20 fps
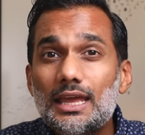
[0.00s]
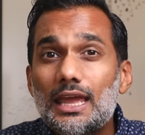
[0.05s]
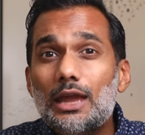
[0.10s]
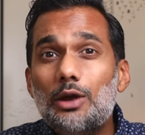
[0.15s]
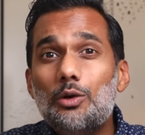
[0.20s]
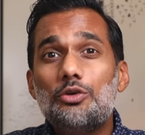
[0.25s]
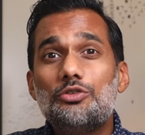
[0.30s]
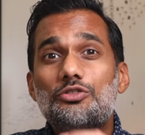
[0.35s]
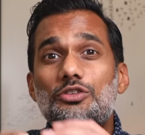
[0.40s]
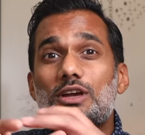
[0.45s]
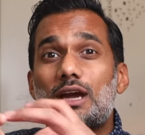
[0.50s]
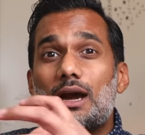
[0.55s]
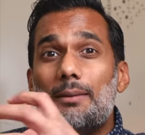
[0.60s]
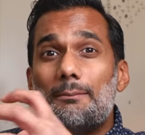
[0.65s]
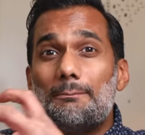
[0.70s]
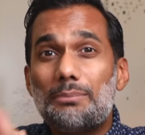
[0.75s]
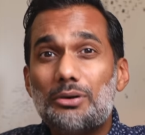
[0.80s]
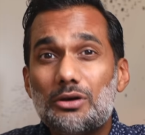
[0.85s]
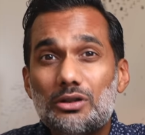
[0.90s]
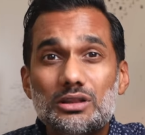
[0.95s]
It was a
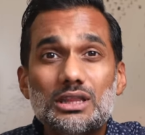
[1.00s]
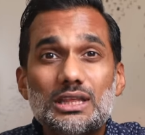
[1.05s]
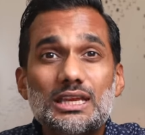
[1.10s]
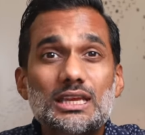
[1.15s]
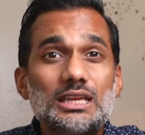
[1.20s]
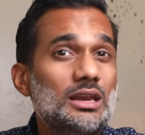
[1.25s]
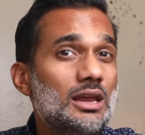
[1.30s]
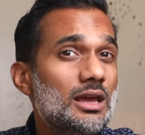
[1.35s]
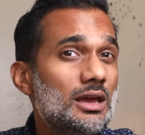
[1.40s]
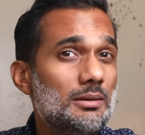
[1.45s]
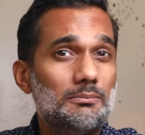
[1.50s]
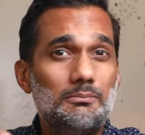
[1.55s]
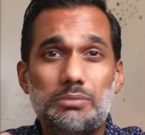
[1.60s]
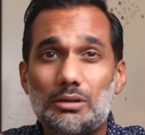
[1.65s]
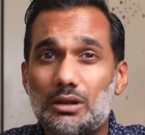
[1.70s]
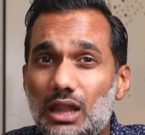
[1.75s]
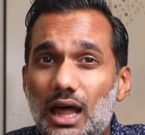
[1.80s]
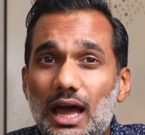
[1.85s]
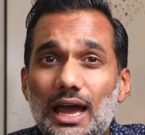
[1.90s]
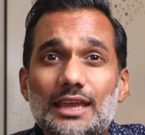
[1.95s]
complete
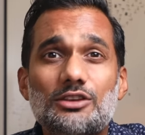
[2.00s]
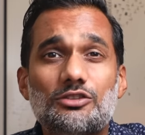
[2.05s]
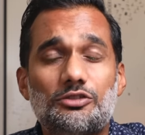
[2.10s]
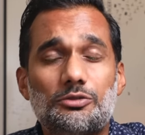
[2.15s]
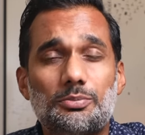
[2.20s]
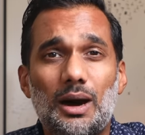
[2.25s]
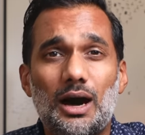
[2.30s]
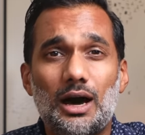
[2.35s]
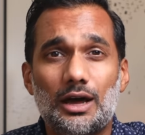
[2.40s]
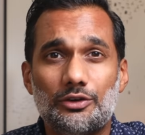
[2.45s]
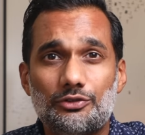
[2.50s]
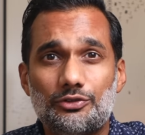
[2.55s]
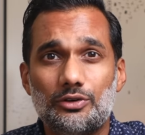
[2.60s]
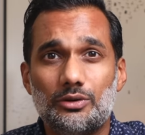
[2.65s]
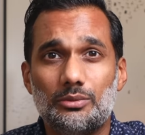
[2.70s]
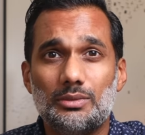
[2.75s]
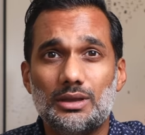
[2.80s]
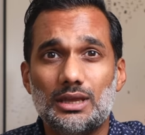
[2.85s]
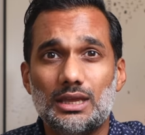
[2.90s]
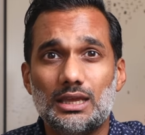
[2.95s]
blind spot
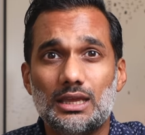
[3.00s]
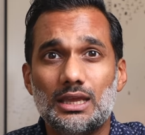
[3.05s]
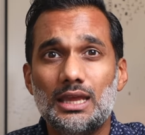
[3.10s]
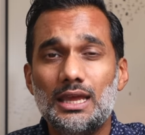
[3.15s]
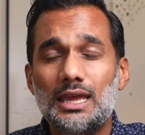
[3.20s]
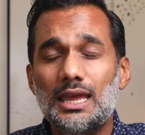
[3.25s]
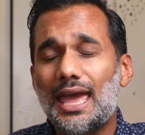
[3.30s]
for me.